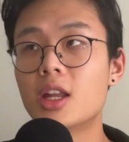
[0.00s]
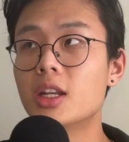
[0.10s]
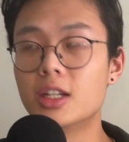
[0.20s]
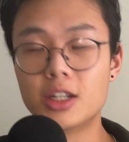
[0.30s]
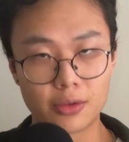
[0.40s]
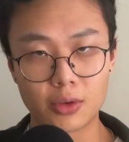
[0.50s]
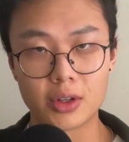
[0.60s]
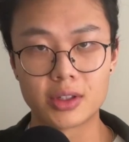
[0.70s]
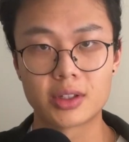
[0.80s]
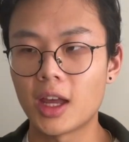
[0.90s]

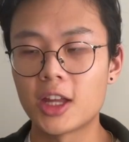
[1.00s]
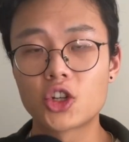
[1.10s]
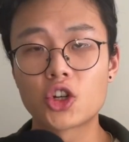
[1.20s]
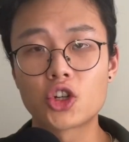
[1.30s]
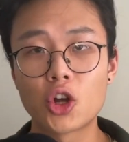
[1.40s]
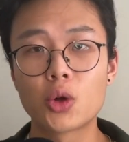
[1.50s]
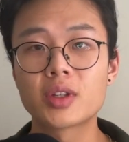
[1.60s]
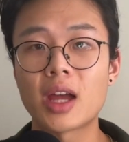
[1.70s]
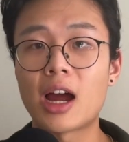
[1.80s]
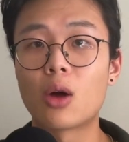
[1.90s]
difference and just shows
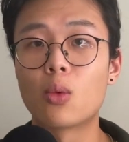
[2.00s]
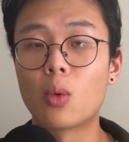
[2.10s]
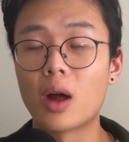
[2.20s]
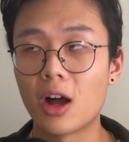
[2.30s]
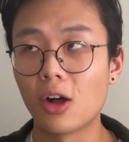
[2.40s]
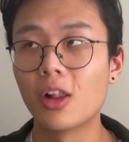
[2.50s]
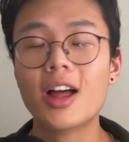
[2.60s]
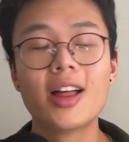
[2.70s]
how well